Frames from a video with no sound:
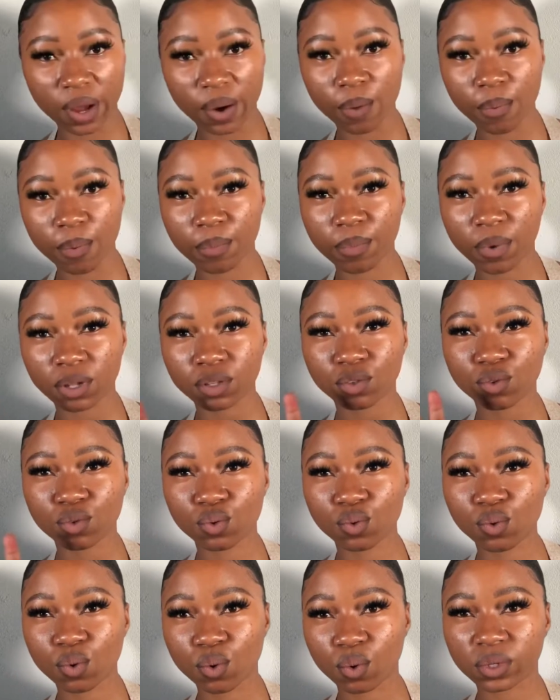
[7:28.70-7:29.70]
hope I'm not
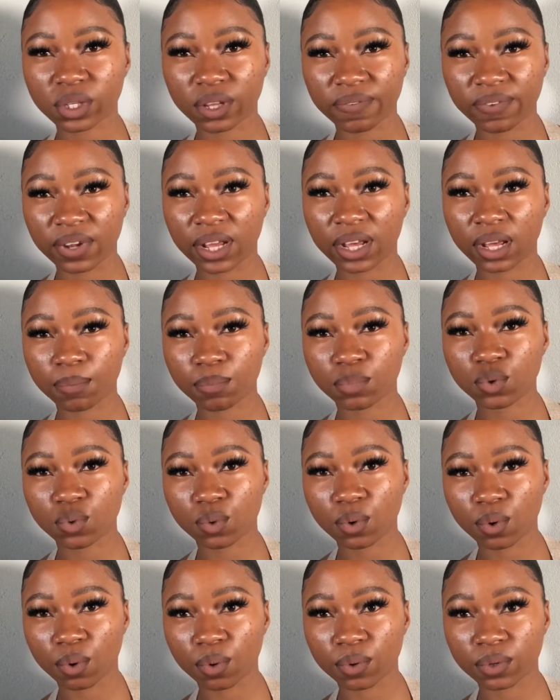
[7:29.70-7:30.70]
too close. I feel like I'm too
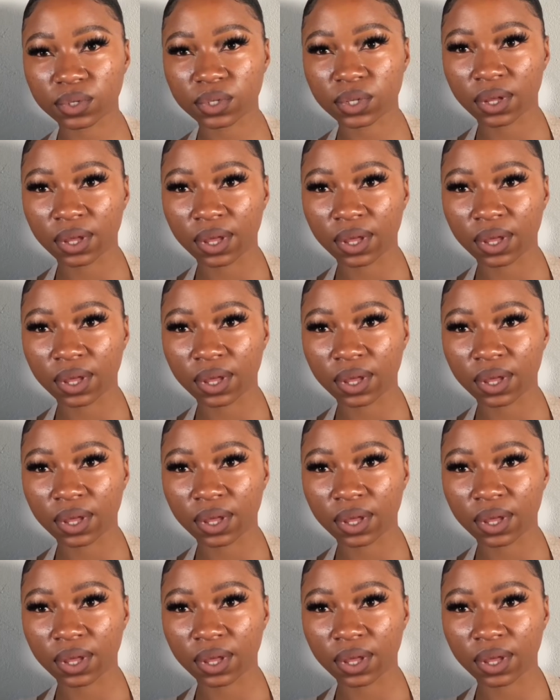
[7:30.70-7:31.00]
close.